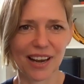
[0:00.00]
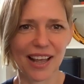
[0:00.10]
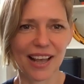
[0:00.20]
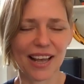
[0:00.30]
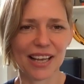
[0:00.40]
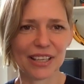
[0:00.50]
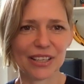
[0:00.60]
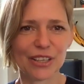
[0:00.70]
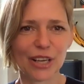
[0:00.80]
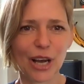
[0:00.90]

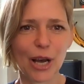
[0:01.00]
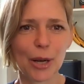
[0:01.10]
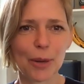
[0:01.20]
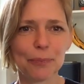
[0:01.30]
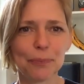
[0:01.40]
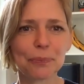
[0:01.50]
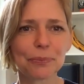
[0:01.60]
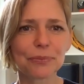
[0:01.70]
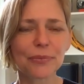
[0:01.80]
and um,